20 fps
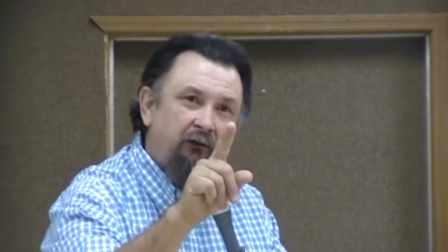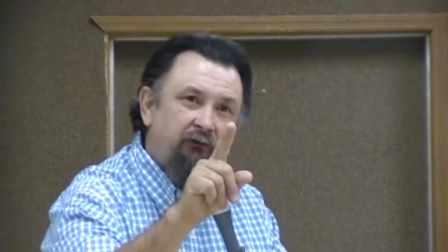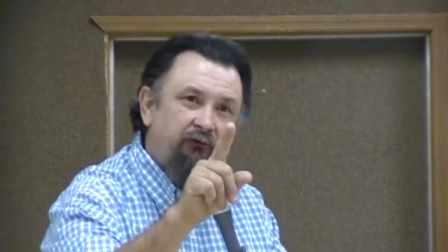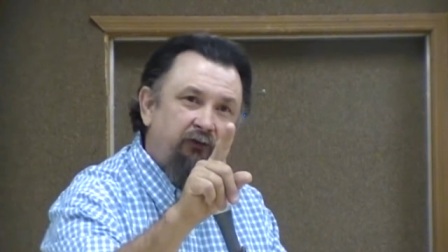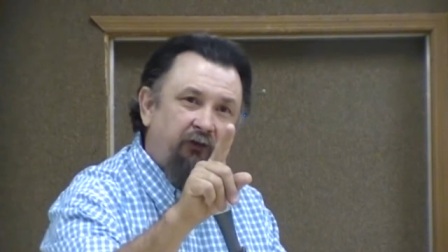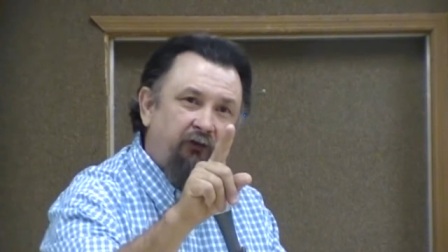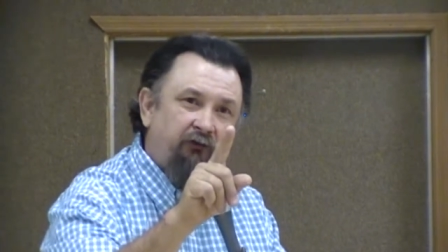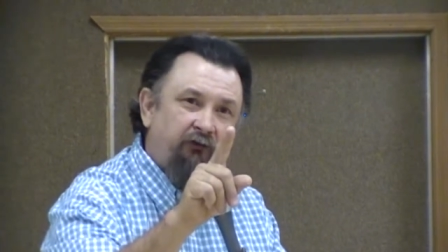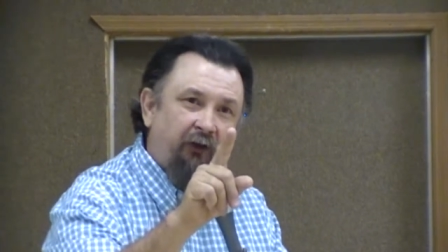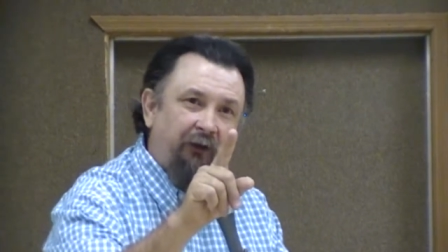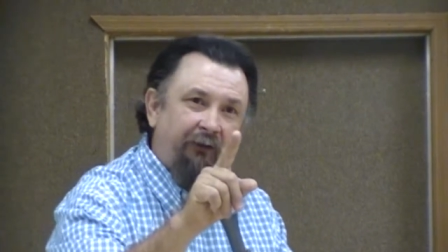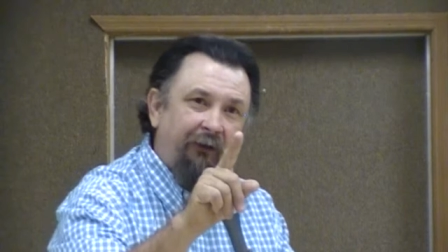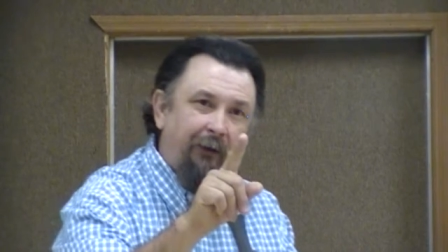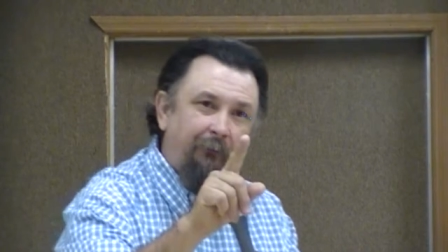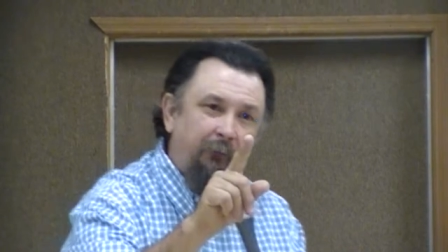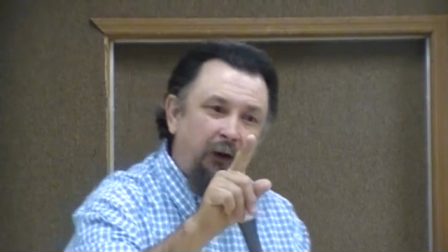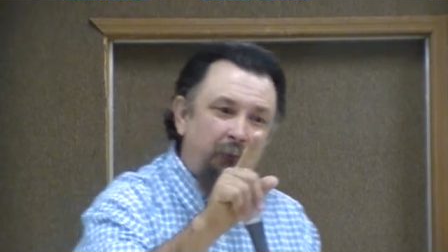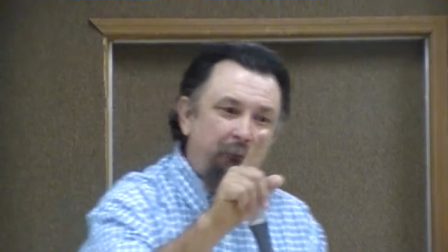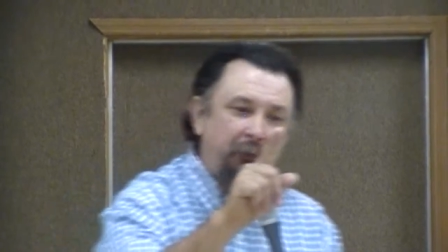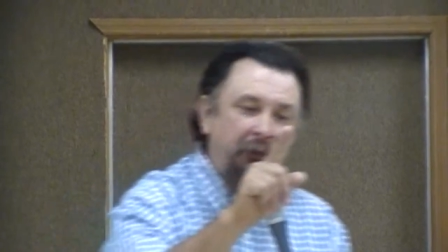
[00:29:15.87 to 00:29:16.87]
she said,
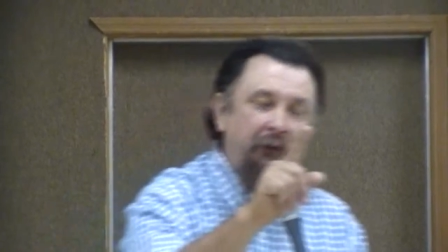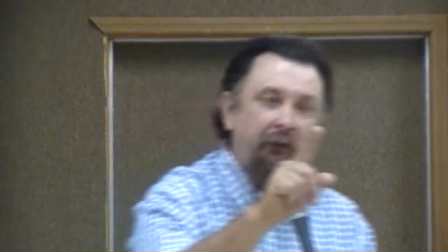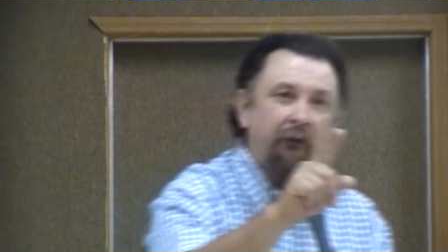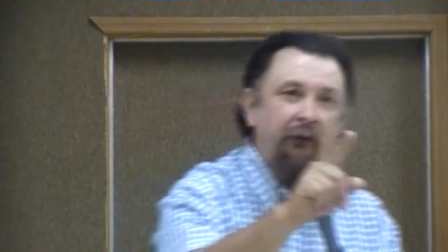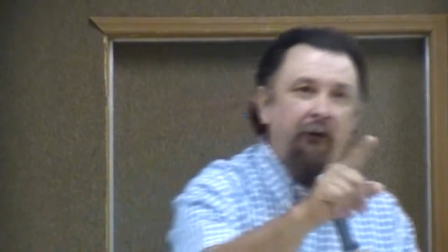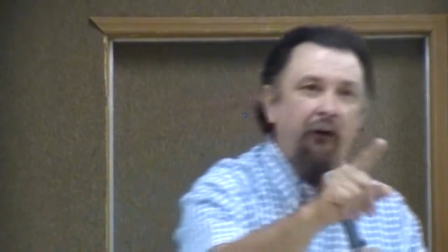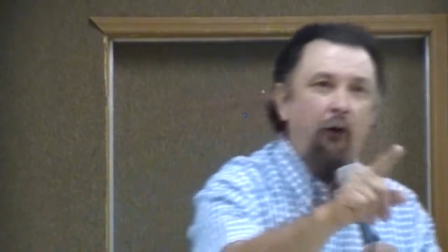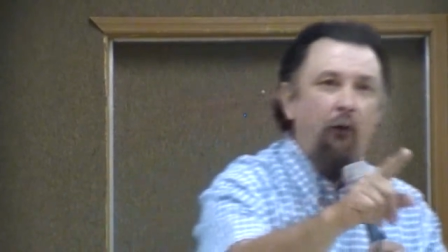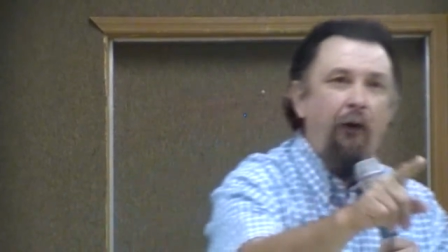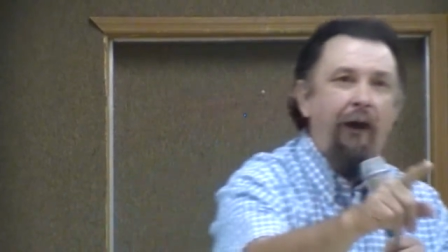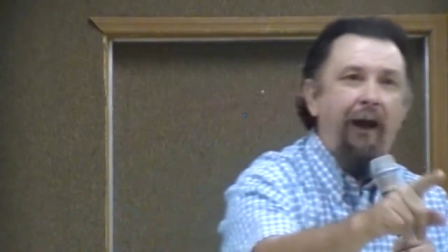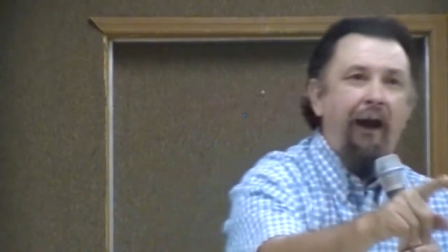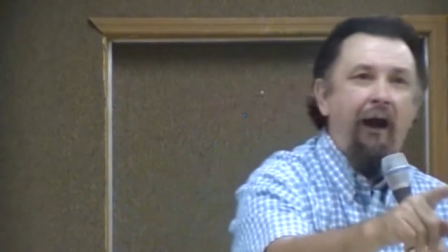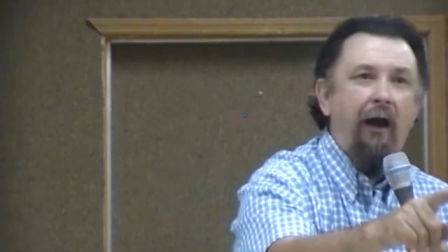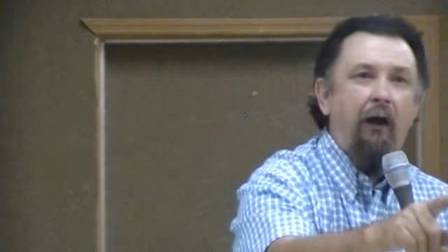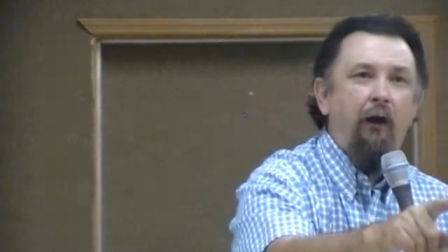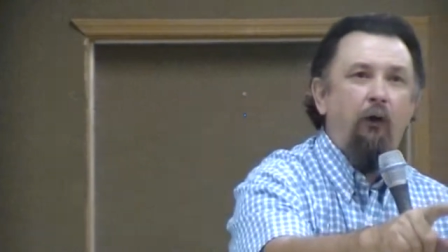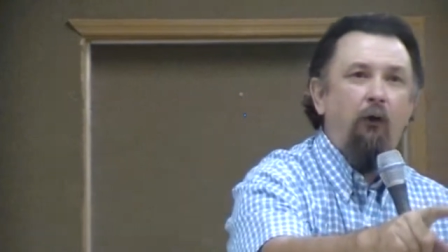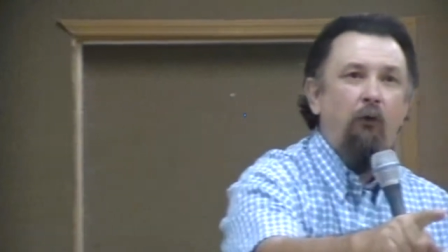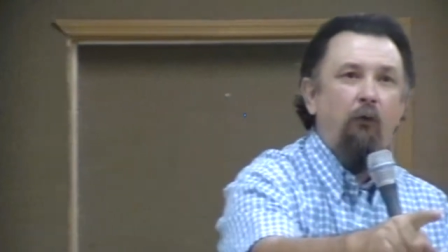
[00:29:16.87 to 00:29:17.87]
I'm up here in
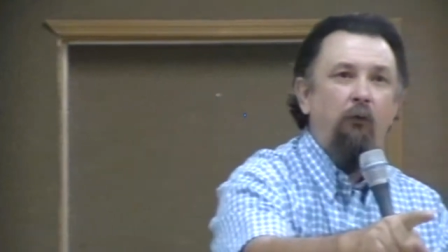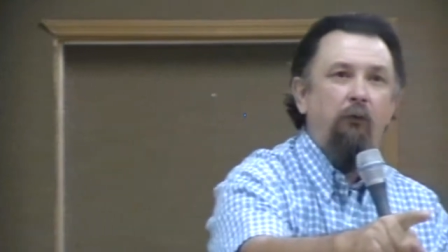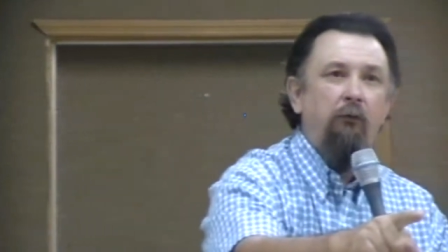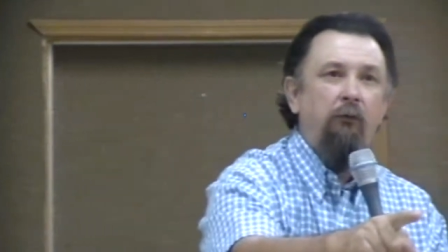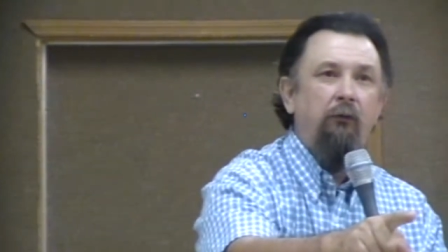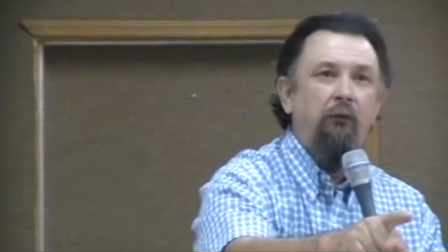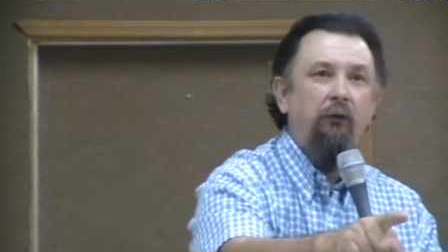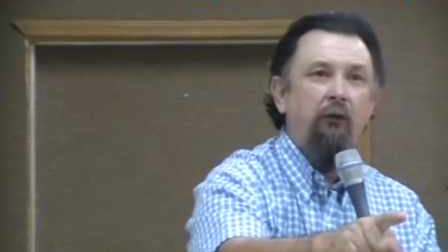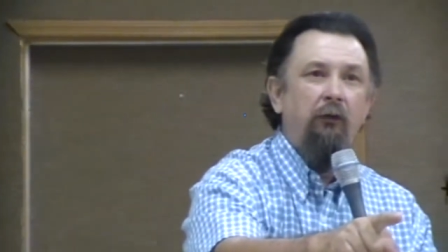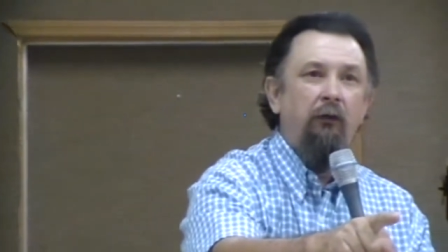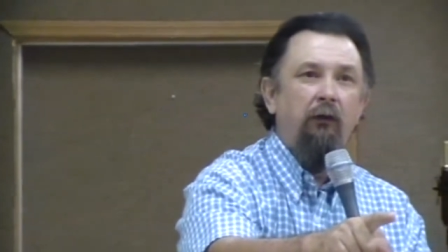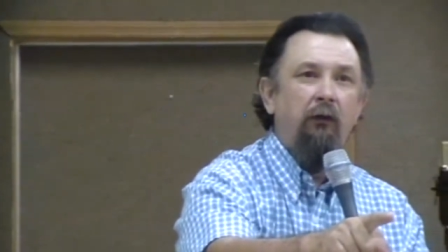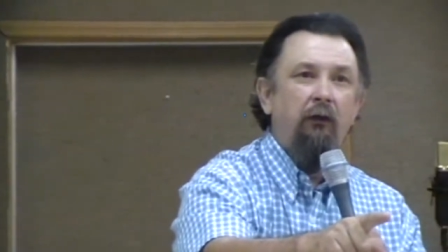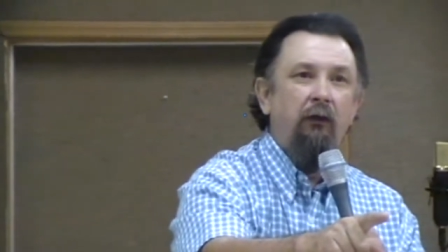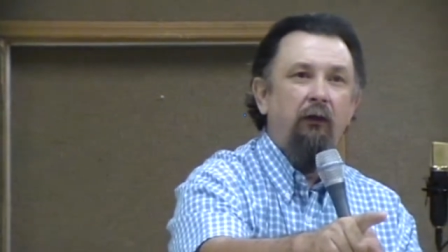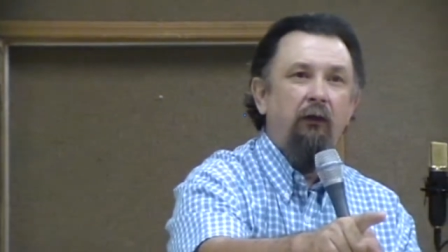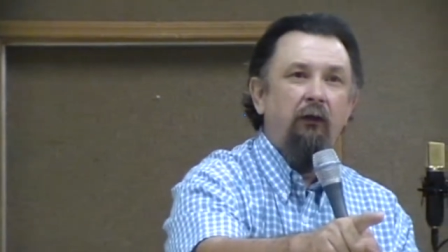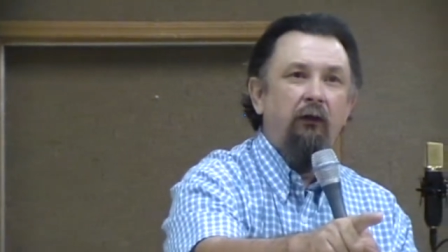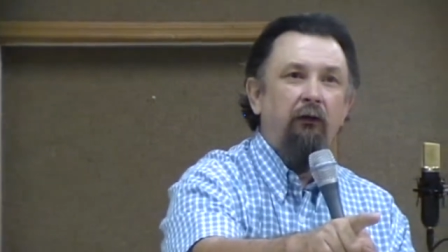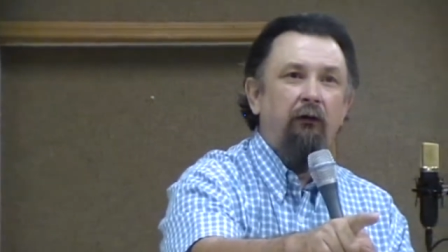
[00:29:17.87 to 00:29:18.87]
Ohio
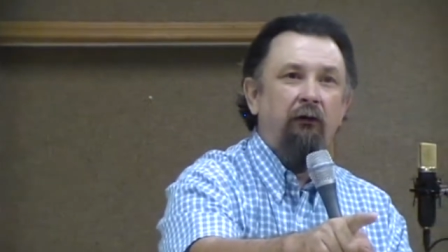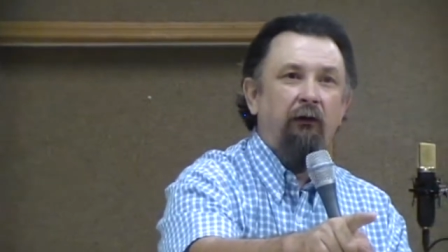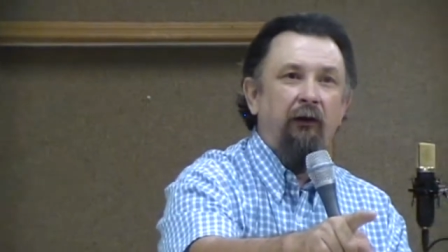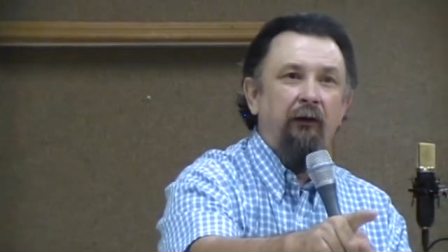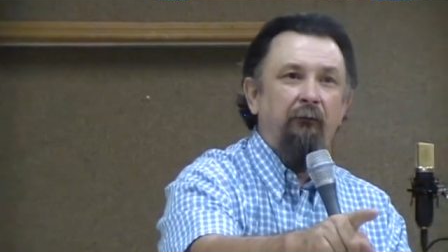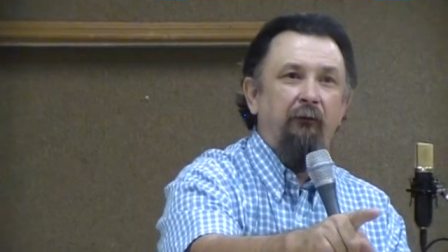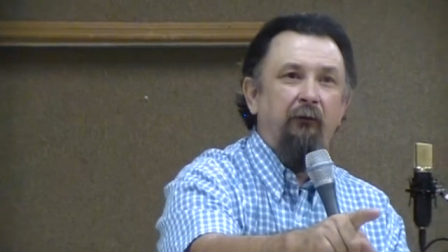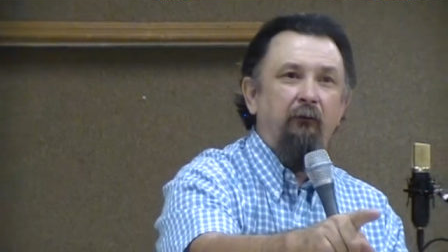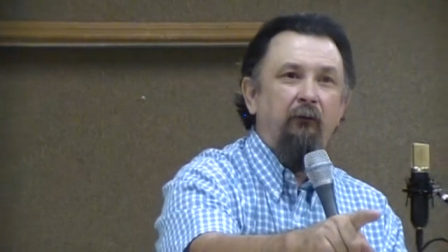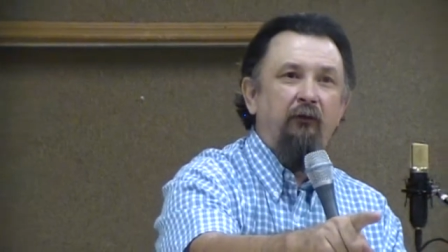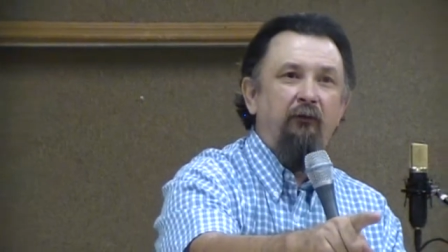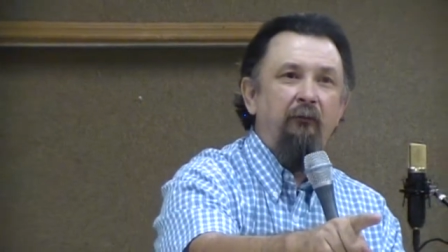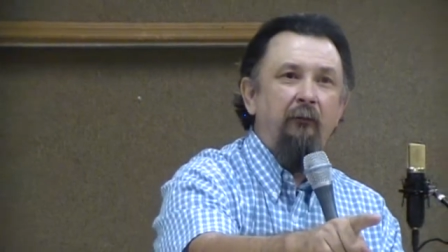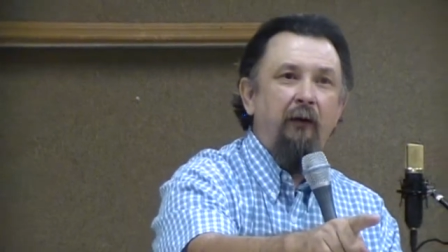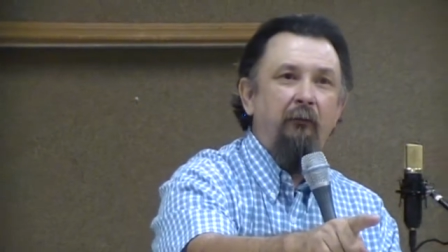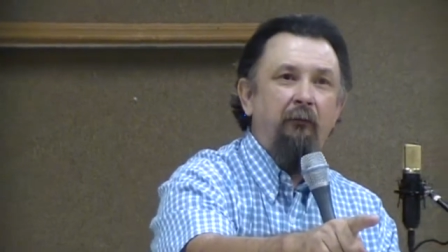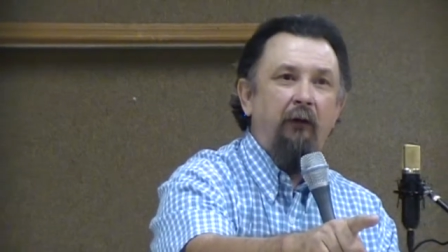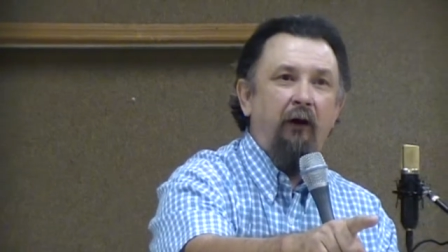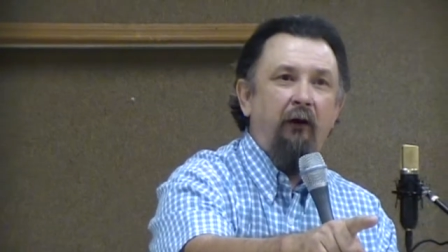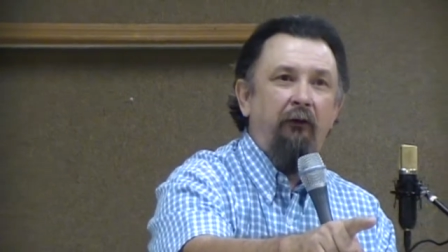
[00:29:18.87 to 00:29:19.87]
living with
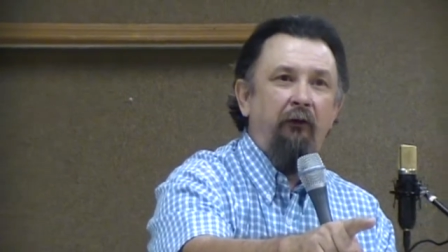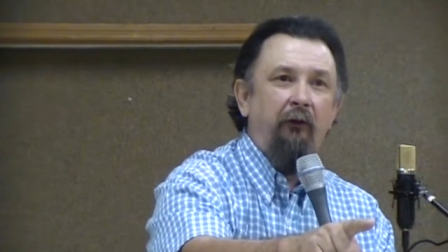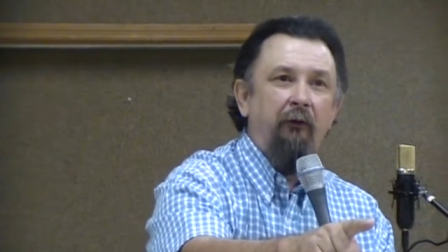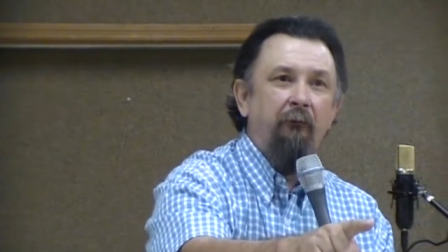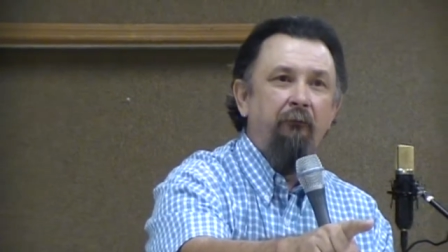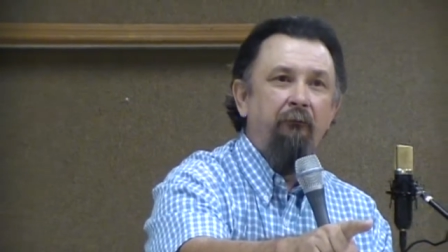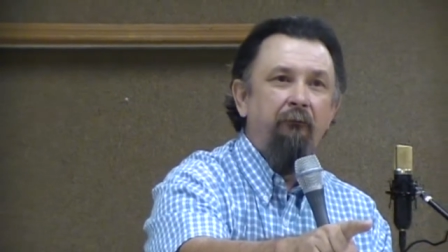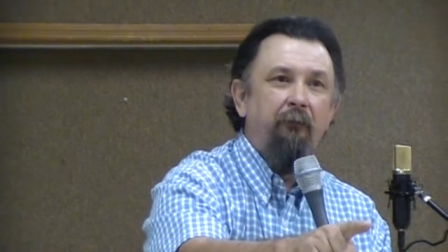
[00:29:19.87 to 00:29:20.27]
my mother.